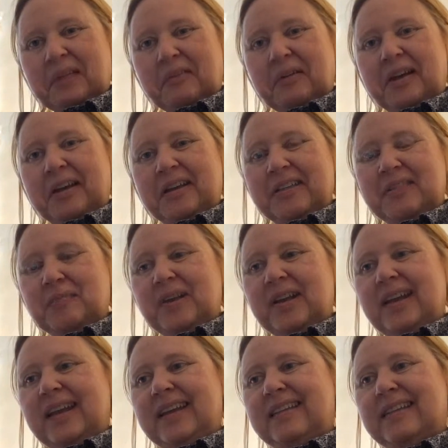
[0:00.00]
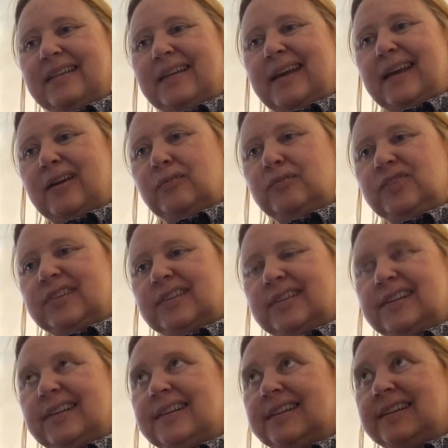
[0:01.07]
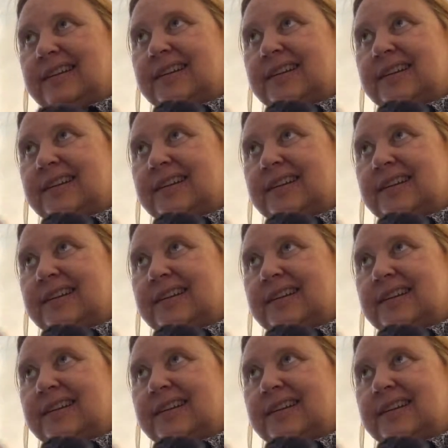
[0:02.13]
Right, it's a bit later now. I'm just gonna,